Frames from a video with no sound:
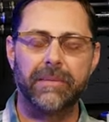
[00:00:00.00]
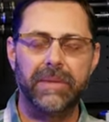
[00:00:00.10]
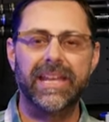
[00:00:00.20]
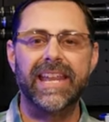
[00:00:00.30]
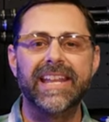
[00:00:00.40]
I
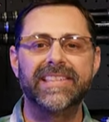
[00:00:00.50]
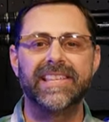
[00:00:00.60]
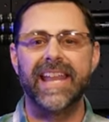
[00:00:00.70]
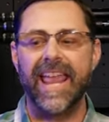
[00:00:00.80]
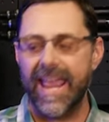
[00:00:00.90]
mean, it is
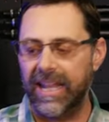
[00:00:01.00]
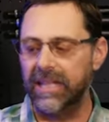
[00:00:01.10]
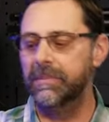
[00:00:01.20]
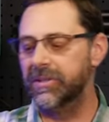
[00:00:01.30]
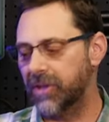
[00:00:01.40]
an
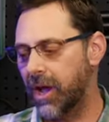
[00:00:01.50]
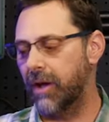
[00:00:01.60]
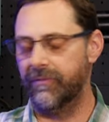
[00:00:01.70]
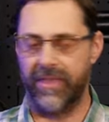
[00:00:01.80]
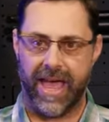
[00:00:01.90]
element
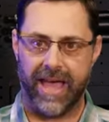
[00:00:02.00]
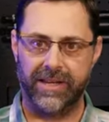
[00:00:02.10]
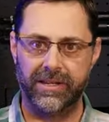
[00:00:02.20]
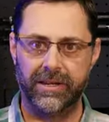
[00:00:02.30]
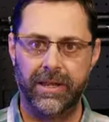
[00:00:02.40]
of
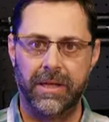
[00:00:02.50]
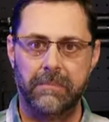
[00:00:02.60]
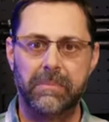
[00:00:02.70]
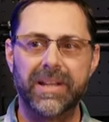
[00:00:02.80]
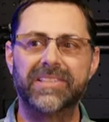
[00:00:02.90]
that,
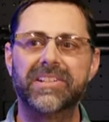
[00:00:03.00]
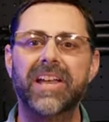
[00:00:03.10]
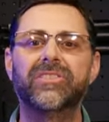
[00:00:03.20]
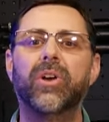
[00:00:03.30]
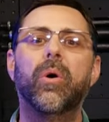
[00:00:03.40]
but it's
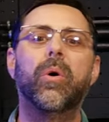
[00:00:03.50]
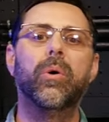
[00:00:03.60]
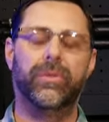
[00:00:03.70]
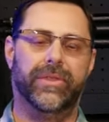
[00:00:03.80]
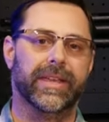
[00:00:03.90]
not the
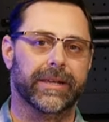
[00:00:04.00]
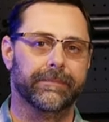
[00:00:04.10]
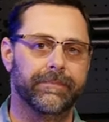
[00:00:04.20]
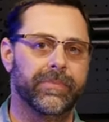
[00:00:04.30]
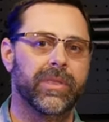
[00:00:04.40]
whole thing.